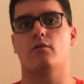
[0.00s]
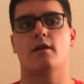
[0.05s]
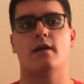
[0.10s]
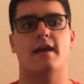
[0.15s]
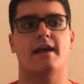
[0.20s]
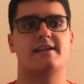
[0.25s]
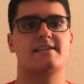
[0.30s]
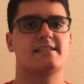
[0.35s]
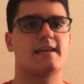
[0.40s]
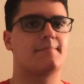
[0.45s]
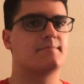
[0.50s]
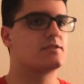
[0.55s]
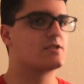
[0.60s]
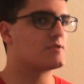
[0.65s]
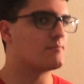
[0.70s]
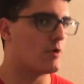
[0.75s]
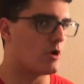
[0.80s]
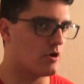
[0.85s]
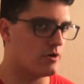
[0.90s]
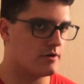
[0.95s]
accept
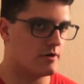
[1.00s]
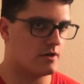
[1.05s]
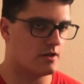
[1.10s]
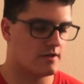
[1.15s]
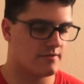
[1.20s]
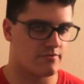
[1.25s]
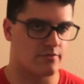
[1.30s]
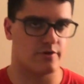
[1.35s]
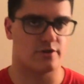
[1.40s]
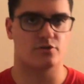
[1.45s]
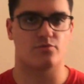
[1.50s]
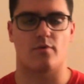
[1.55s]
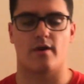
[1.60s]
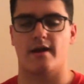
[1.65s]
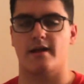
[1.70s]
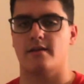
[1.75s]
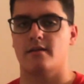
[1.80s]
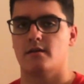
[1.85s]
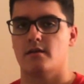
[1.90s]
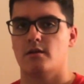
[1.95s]
smarter deliveries,
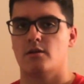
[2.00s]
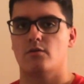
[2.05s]
right?